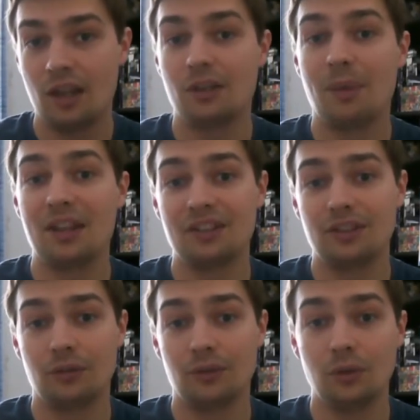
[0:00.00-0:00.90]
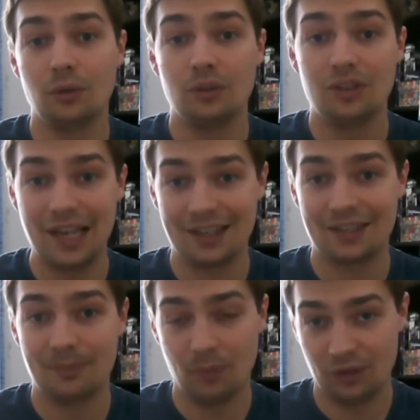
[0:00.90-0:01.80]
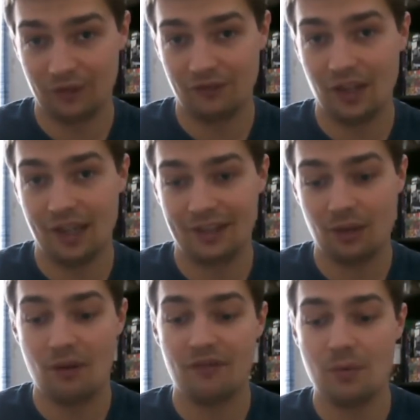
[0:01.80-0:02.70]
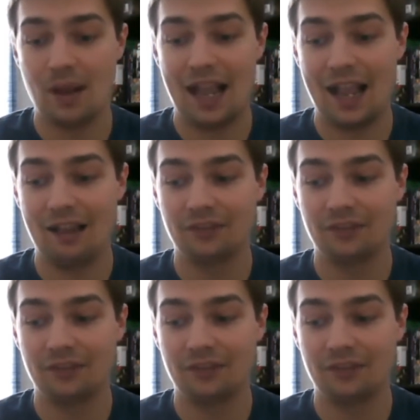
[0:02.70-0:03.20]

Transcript: dependent on your dex modifier. So if you have